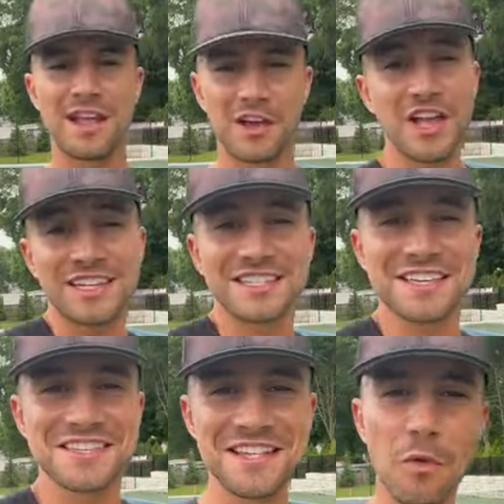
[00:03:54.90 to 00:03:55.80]
right now. You guys
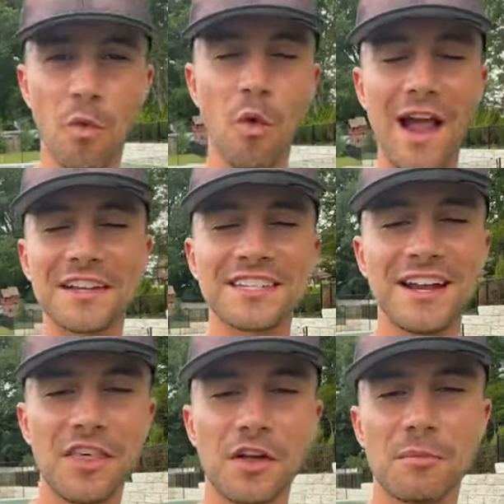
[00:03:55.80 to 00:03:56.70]
listening? Where's
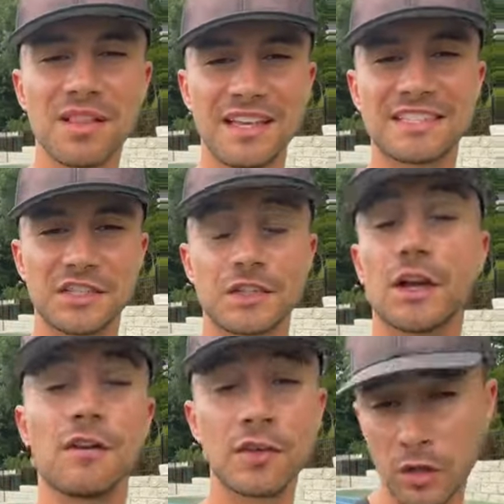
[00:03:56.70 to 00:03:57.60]
another place to
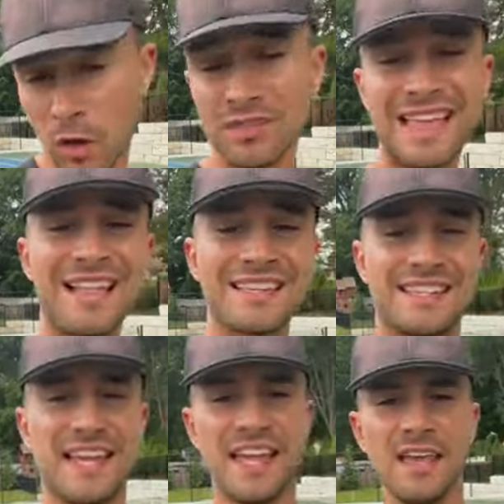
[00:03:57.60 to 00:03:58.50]
serve? You're going down the
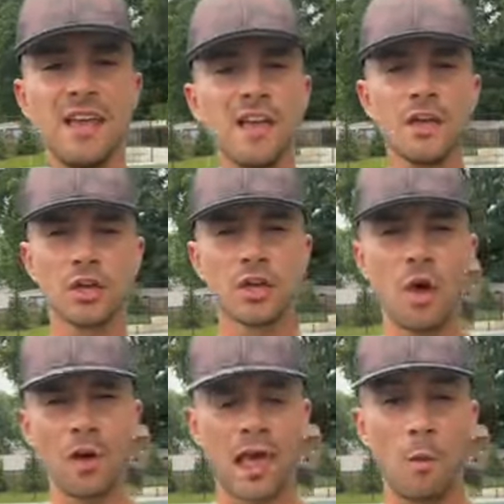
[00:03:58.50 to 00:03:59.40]
T. You're
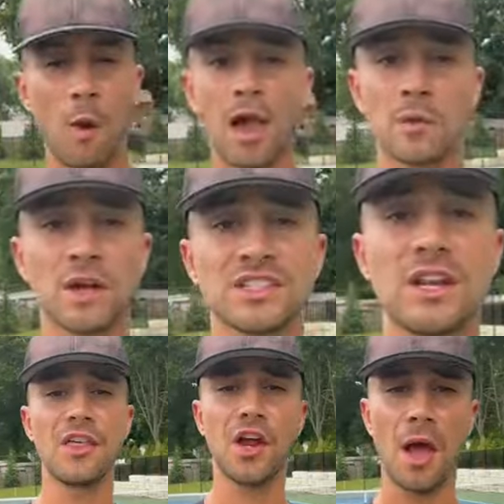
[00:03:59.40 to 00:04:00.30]
going out wide.
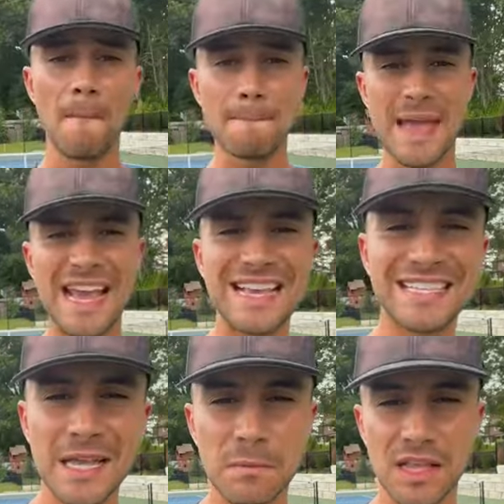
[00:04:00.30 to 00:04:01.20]
another
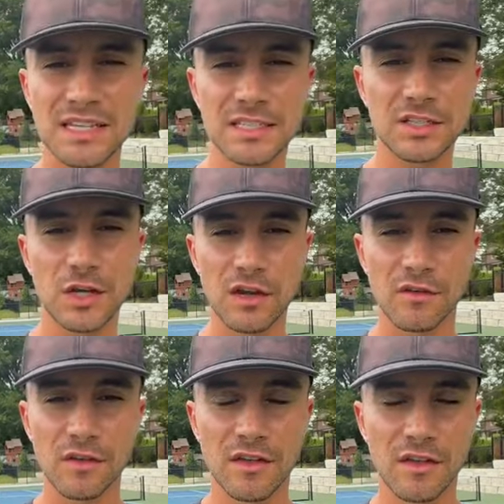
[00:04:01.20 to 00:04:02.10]
amazing place to
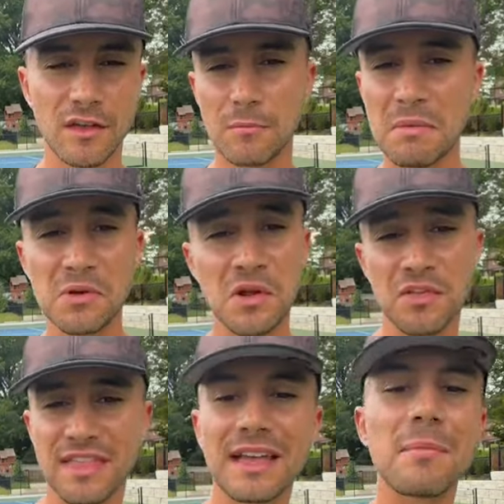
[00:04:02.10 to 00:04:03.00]
serve? People
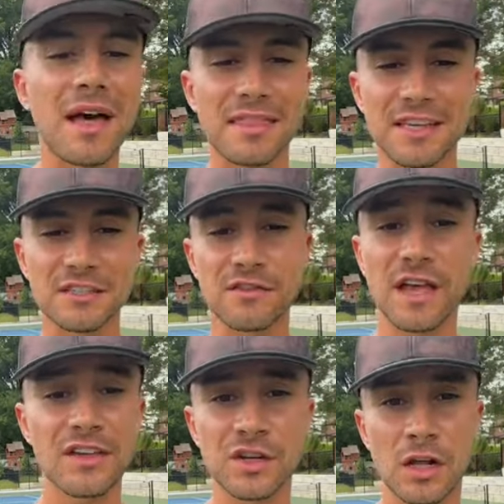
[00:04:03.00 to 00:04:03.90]
don't think about this. If
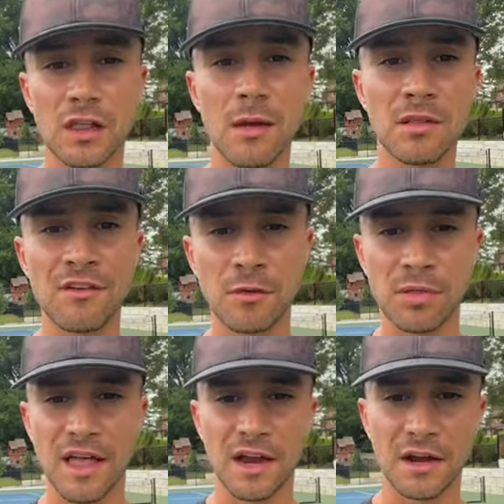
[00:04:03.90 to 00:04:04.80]
you guys are a club level
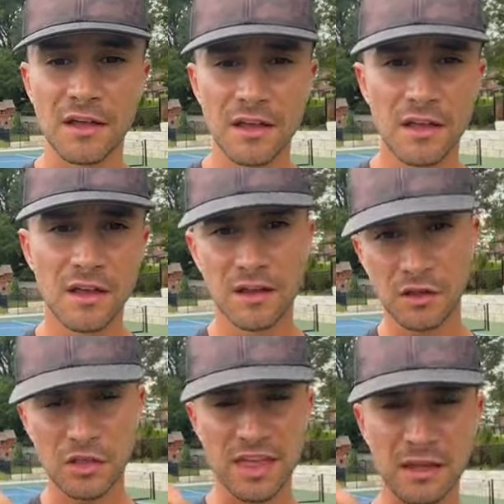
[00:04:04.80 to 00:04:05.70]
player.
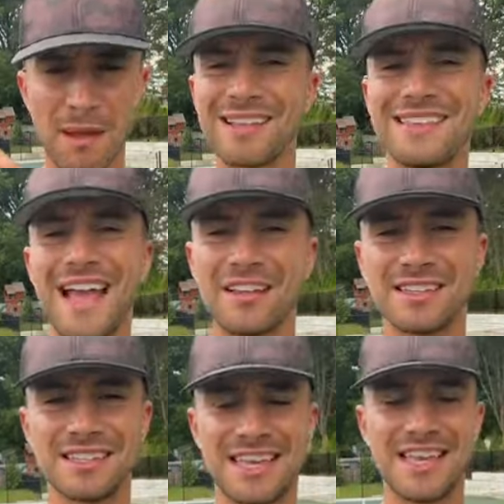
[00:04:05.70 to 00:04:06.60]
You think about
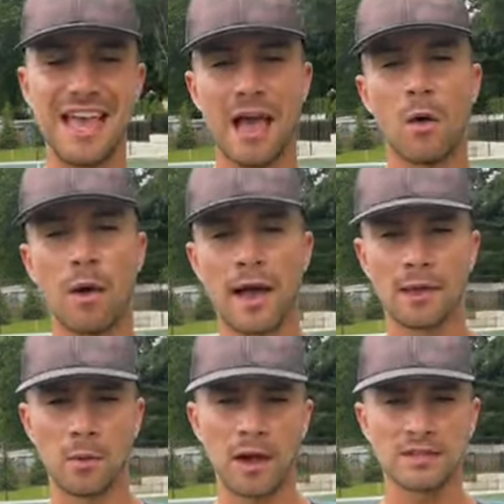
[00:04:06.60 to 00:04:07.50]
down the T, out
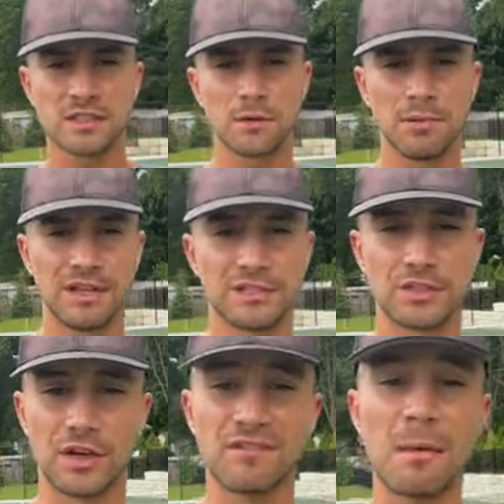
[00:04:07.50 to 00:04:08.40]
wide. Where is a good place
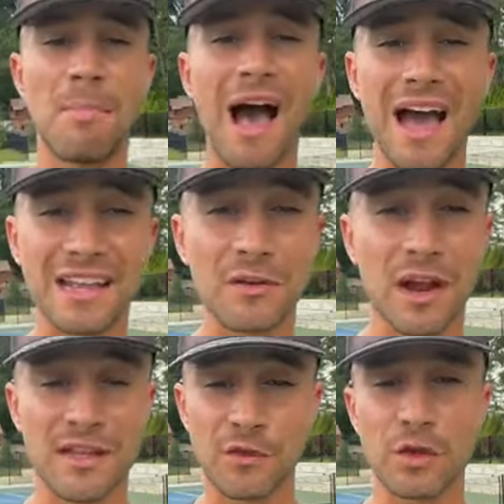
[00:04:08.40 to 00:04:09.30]
to serve? The body,
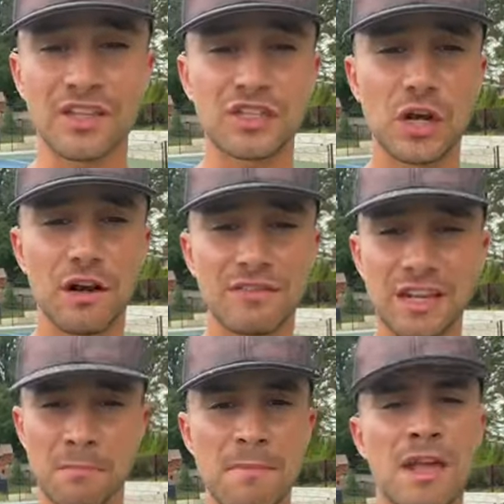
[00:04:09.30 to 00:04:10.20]
right? If you can serve
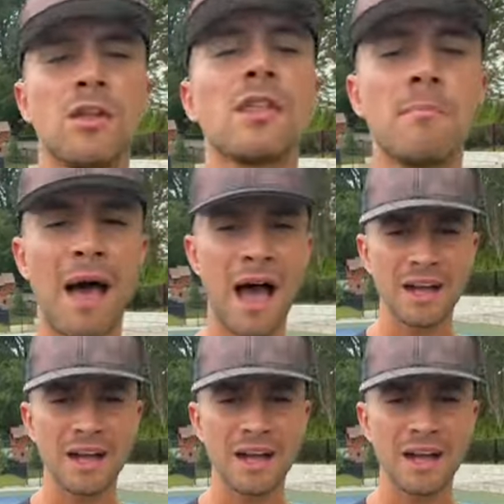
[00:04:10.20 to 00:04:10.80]
to the middle of the